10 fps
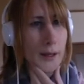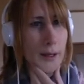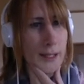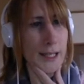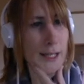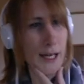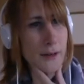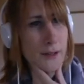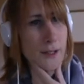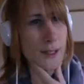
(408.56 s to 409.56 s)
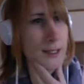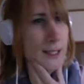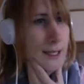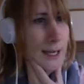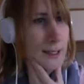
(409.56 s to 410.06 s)
details, you can
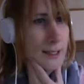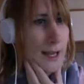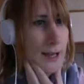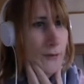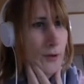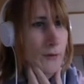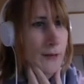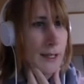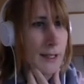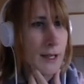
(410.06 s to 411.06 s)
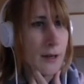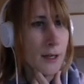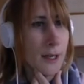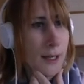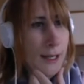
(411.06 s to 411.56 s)
see, yes, there you've got the reading. So
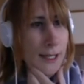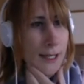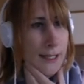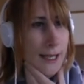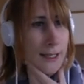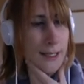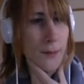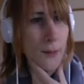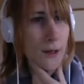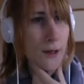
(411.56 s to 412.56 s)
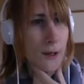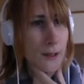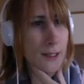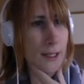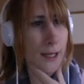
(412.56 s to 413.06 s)
it didn't tell us it
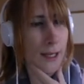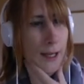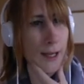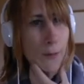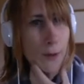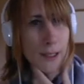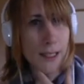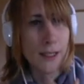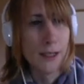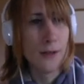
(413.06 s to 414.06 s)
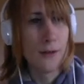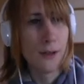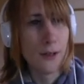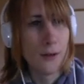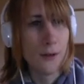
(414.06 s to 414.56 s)
because it wanted you
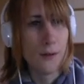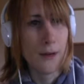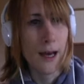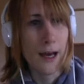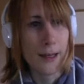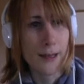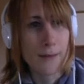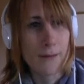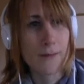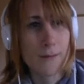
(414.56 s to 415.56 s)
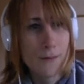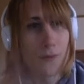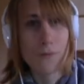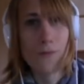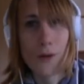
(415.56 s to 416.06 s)
to
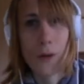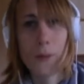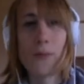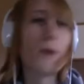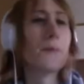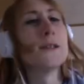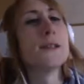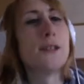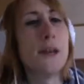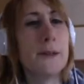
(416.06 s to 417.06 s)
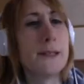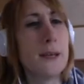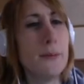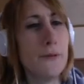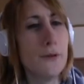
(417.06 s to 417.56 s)
not be prompted, shall we
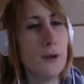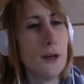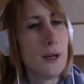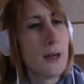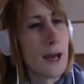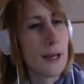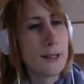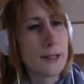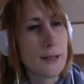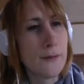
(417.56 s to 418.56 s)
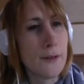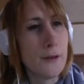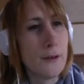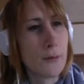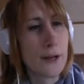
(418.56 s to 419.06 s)
say, before, and it does give
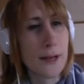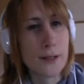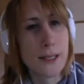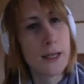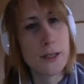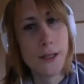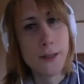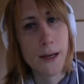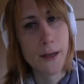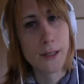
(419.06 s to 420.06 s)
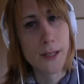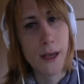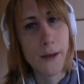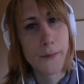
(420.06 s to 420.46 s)
you pronunciation as well. So,